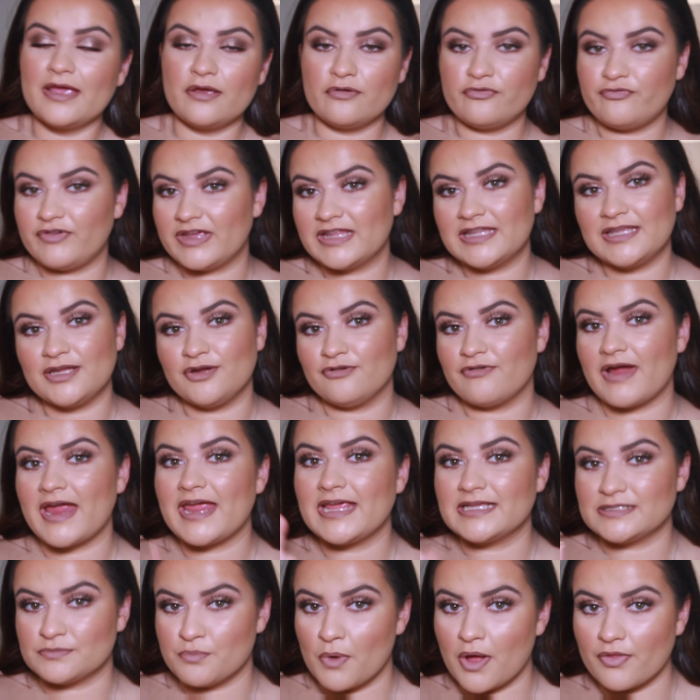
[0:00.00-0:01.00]
feeling
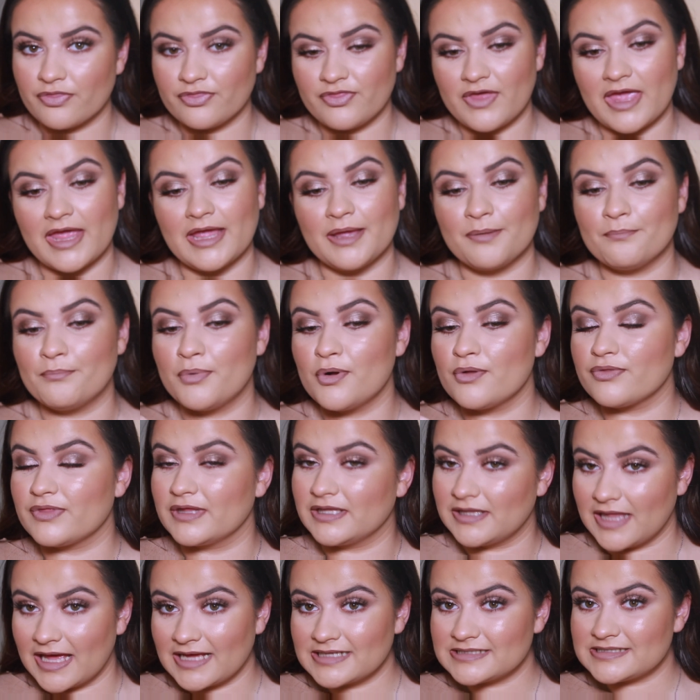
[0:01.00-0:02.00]
great is one thing, but
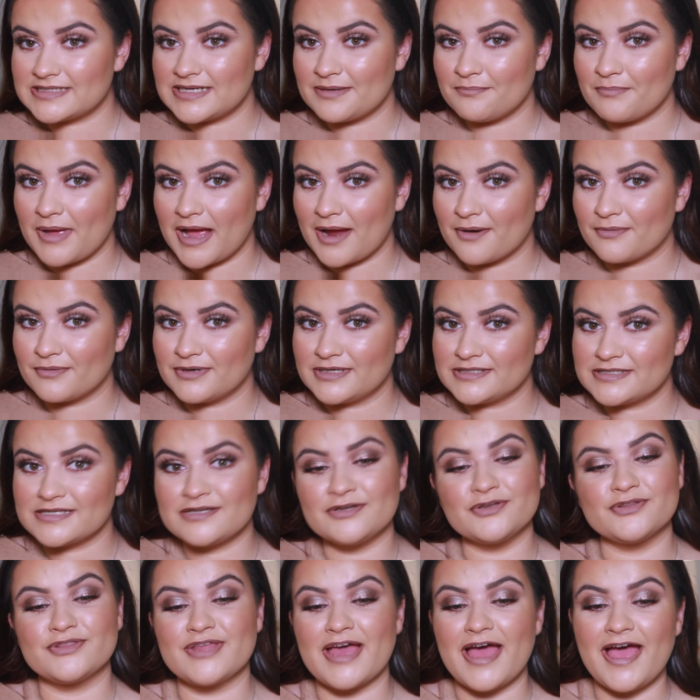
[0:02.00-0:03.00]
the lasting power is
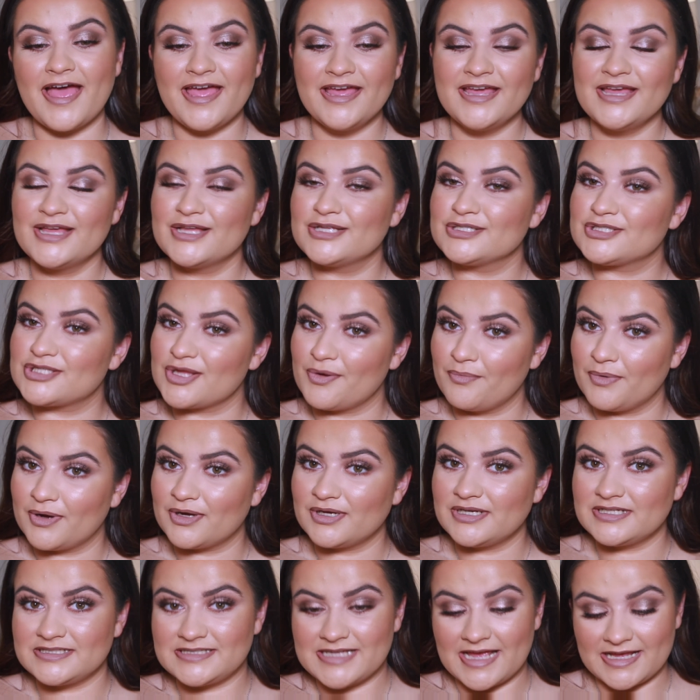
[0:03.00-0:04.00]
another, so we're
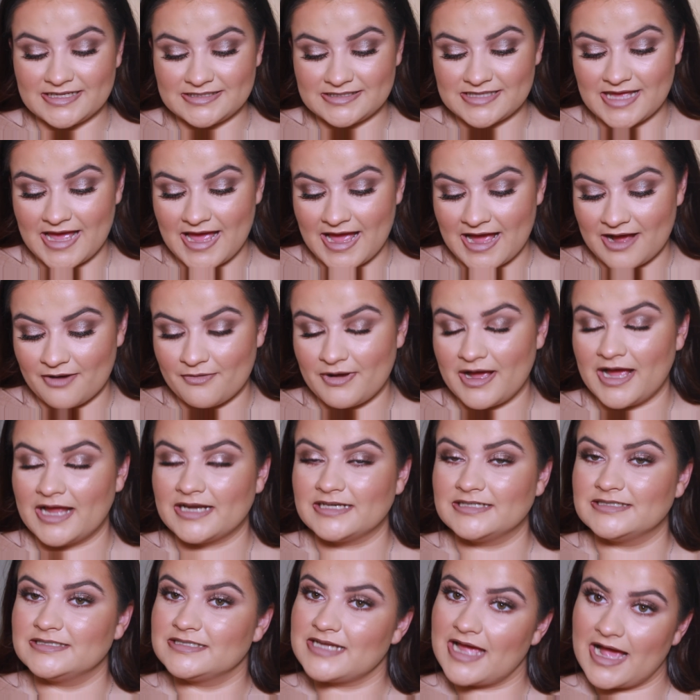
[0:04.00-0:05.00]
going to test that out
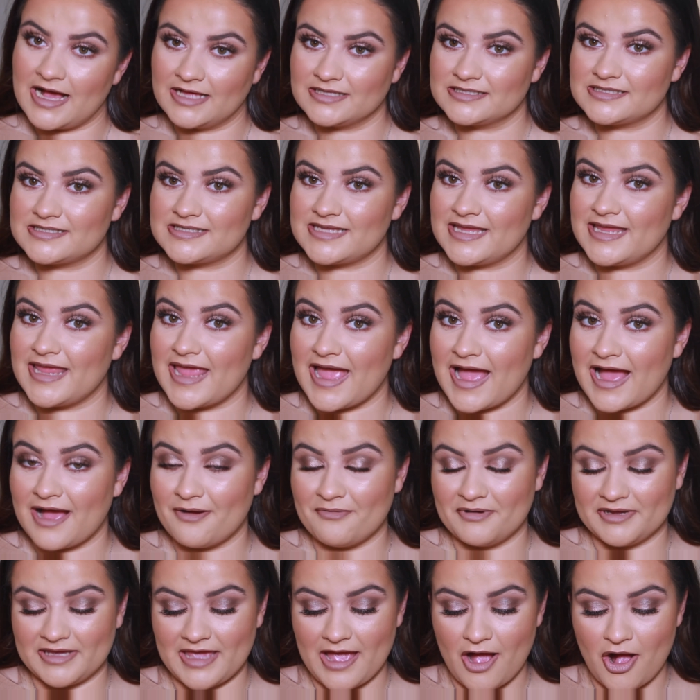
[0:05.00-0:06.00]
and I'll see
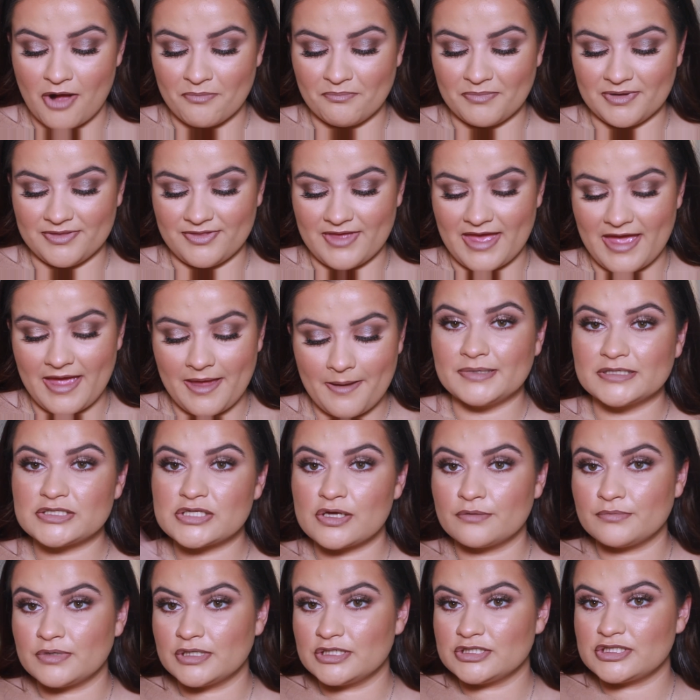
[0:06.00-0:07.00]
how I get on with it.
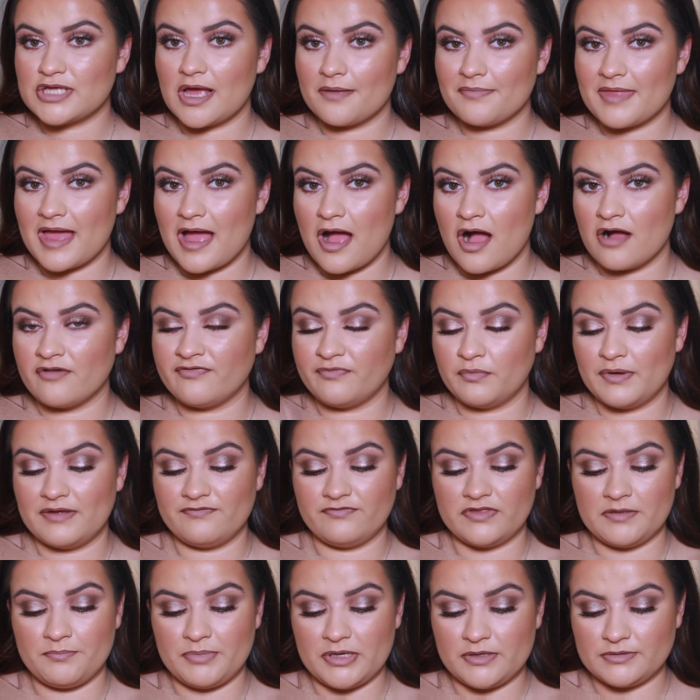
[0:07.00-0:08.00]
So I'm going to top that off
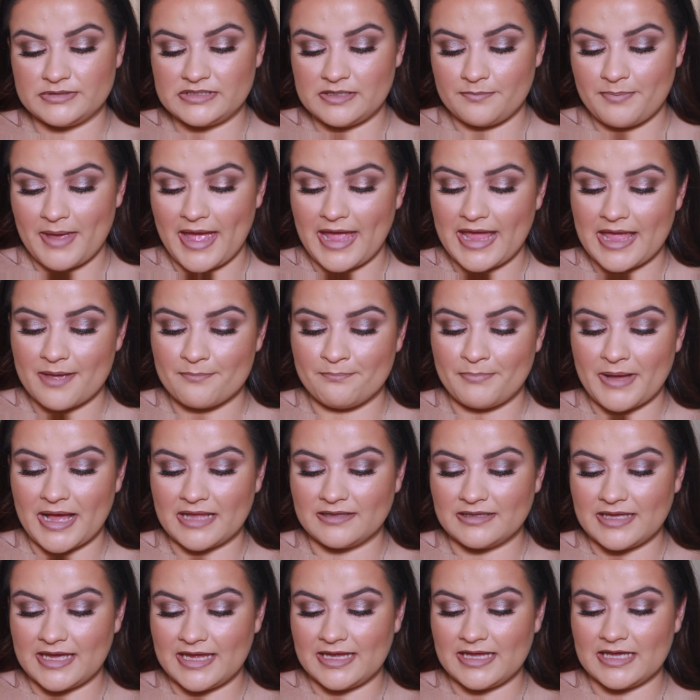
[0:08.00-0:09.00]
with the Beauty Bay
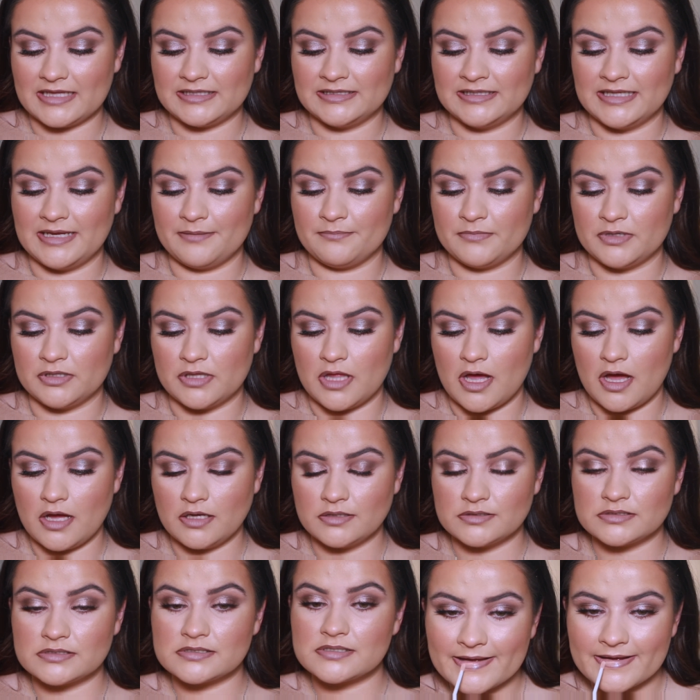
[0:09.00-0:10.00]
Ballet Lip
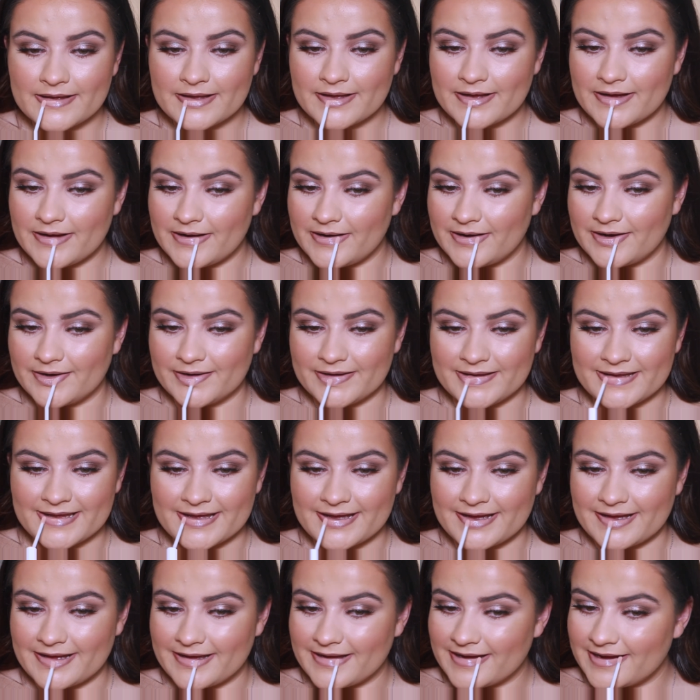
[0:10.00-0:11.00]
Gloss. Oh
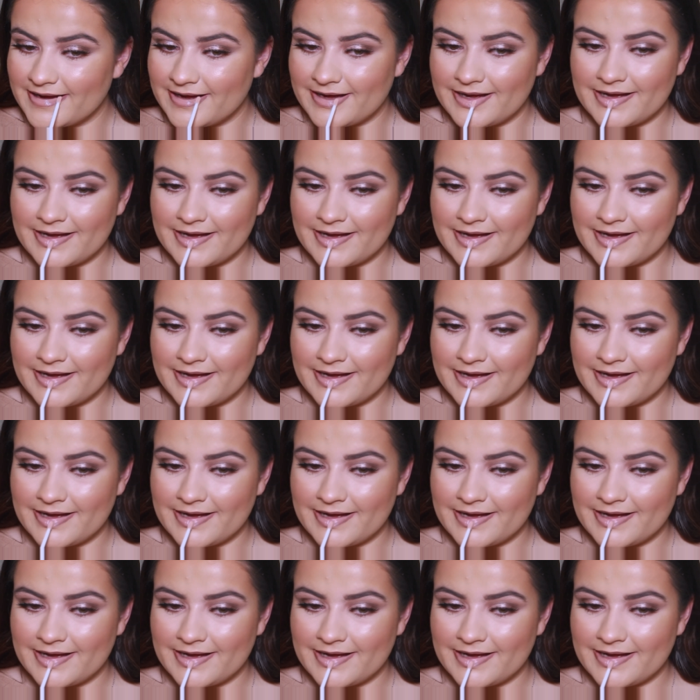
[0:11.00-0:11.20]
yeah.